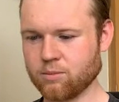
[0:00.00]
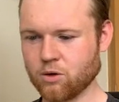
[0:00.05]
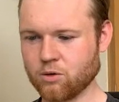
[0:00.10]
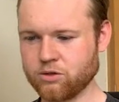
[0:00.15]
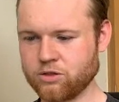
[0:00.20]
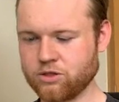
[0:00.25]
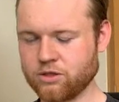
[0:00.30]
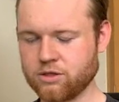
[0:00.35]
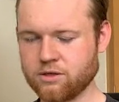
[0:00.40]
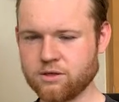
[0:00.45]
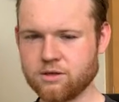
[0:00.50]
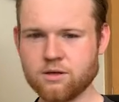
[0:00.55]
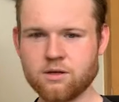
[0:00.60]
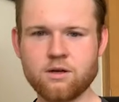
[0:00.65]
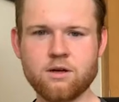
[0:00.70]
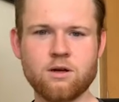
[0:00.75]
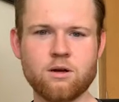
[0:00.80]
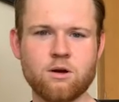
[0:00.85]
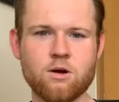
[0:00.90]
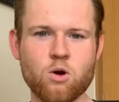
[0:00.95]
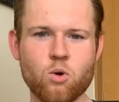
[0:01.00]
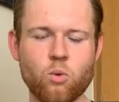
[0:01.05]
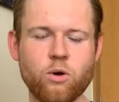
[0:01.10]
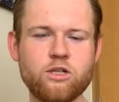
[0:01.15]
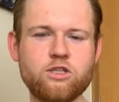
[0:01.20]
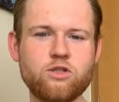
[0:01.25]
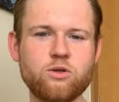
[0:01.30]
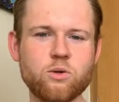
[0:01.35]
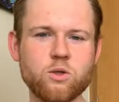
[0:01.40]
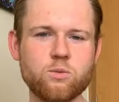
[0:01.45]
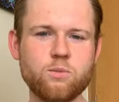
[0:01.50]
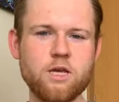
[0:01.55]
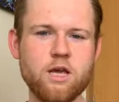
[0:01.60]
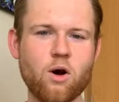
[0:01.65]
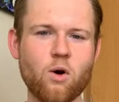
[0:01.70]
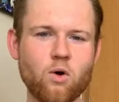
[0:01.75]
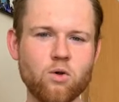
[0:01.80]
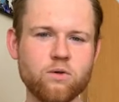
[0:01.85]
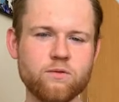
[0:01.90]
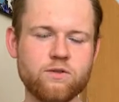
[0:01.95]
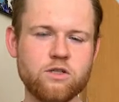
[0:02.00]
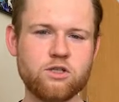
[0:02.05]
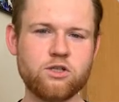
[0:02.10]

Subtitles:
launcher, which shows me all of the